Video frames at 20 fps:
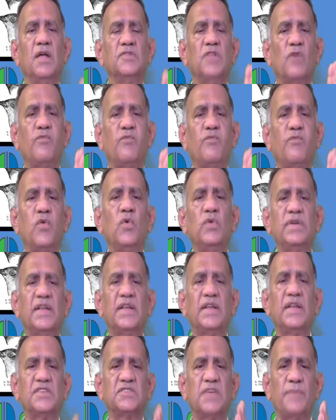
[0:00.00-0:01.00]
the fruit
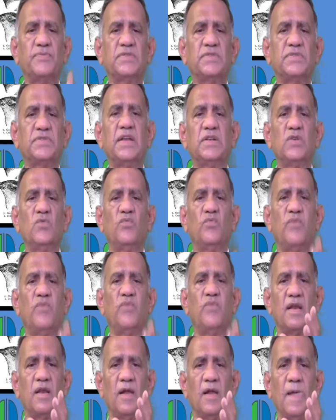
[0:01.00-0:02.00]
as a substratum
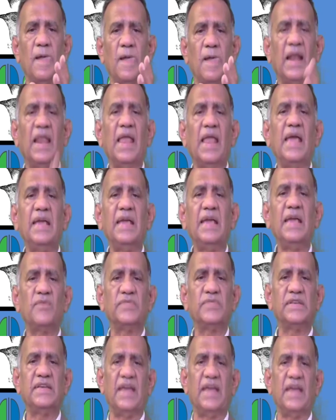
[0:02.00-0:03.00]
for laying
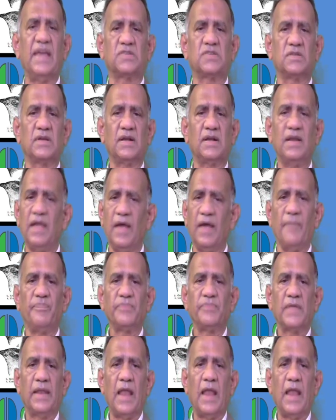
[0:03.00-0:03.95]
of the eggs. Clear?